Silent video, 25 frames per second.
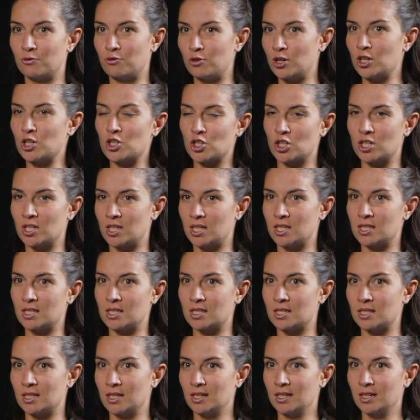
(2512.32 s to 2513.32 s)

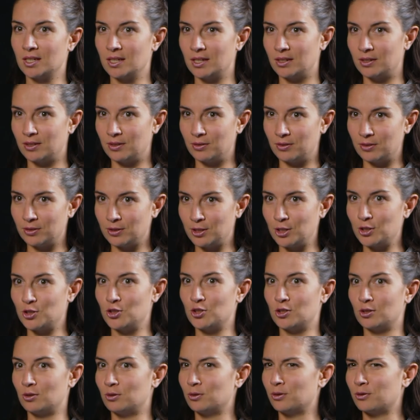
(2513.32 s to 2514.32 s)
frictionless
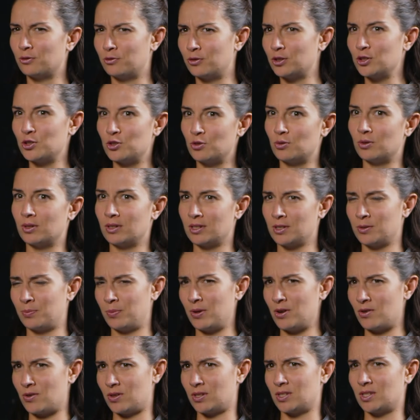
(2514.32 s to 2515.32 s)
digital virtual
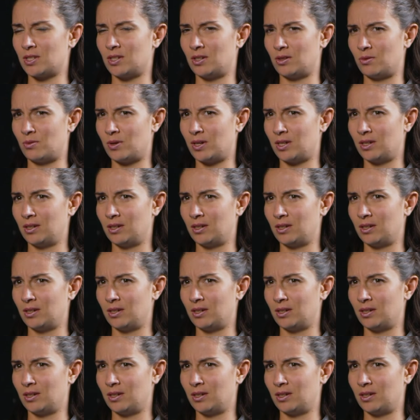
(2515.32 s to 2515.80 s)
experience in a way.